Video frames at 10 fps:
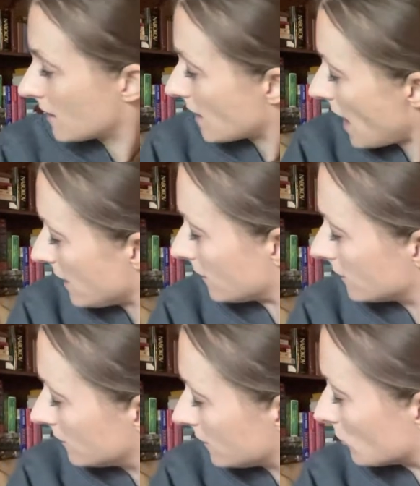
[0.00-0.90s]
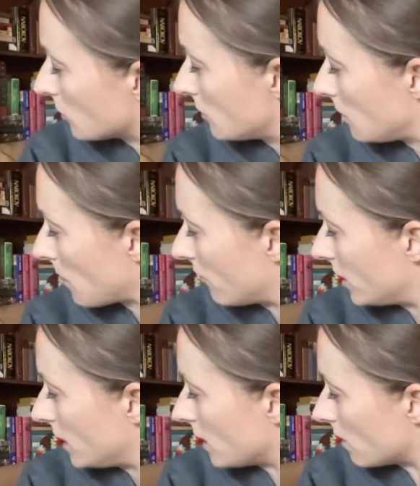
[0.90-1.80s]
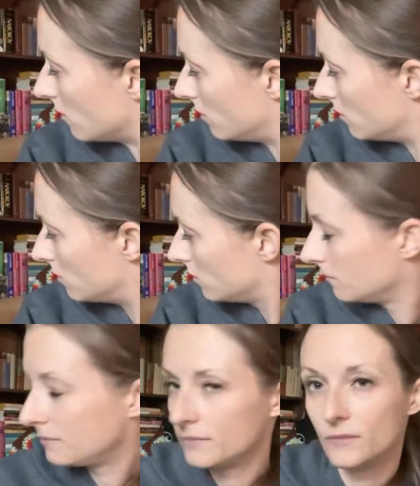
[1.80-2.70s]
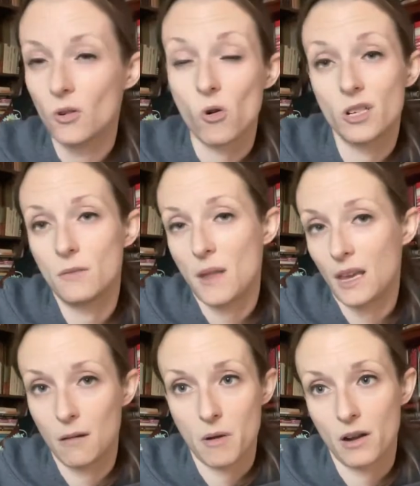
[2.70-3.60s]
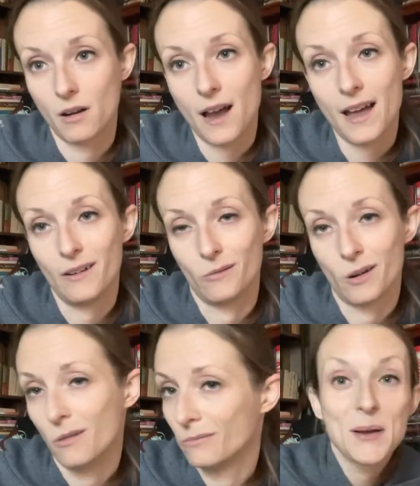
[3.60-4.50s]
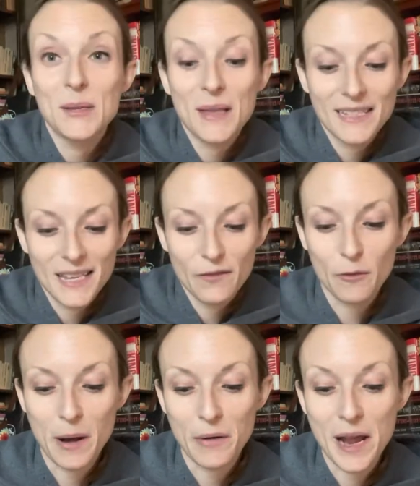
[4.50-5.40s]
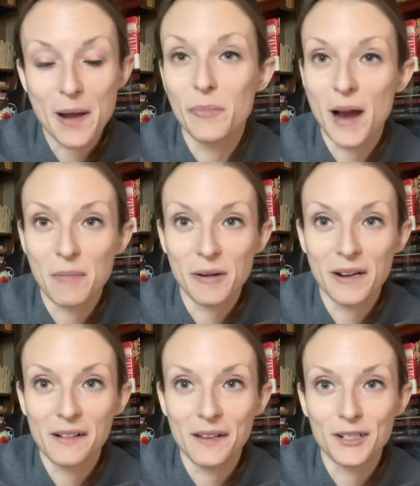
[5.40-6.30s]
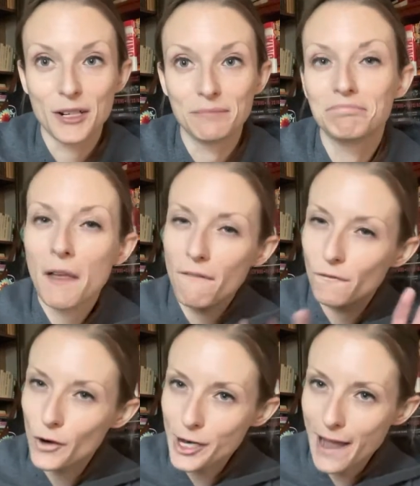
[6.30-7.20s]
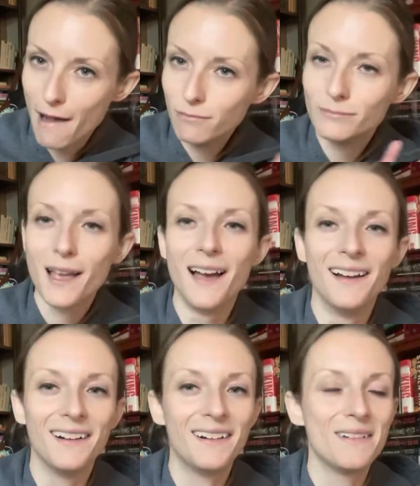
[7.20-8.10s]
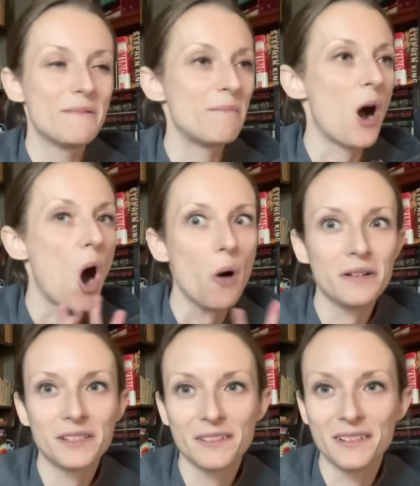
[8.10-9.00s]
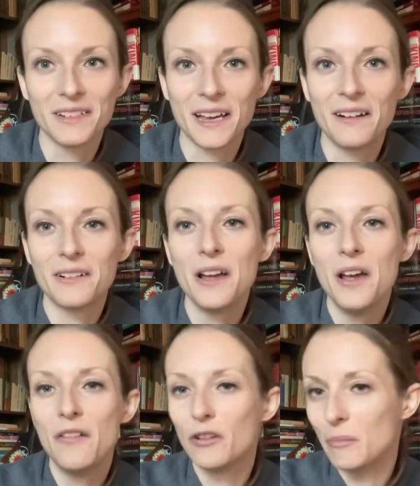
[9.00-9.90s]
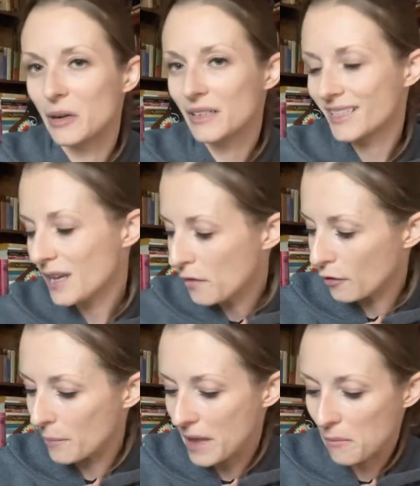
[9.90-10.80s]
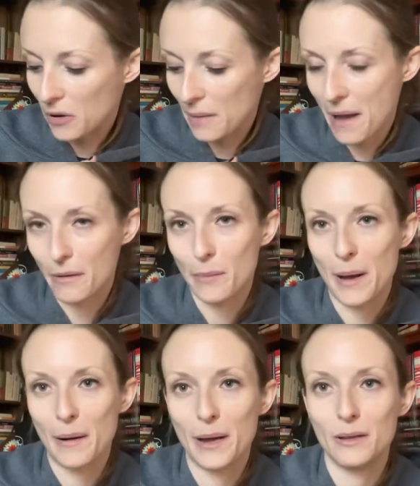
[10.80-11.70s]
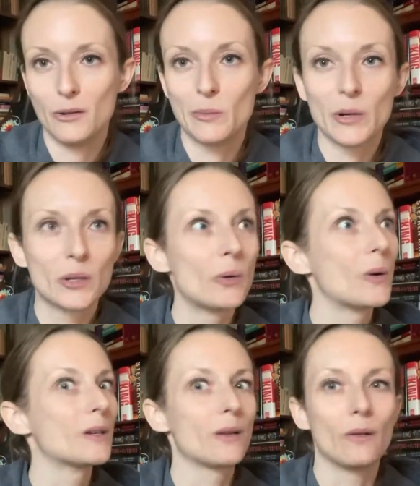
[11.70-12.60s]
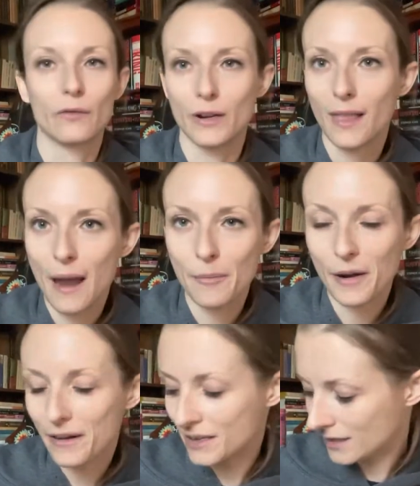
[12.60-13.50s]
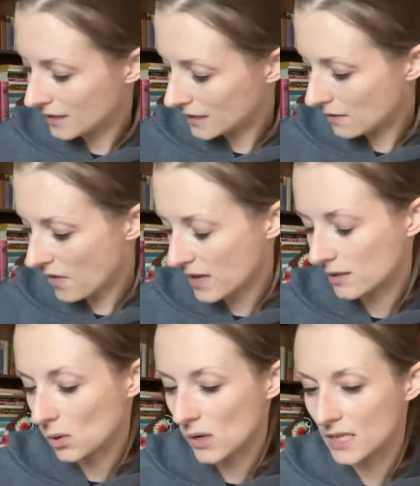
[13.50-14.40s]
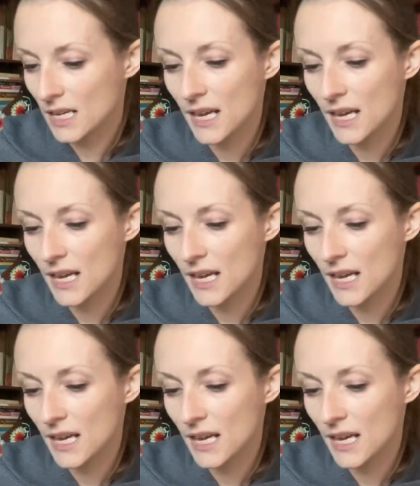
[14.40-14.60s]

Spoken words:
Hey, you're ruining my video. Or she's making it better. I don't know. So that's it for my Bradbury collection for now. I'm always on the lookout for books from him when I'm out and about at used bookstores, little free libraries, and things of that sort.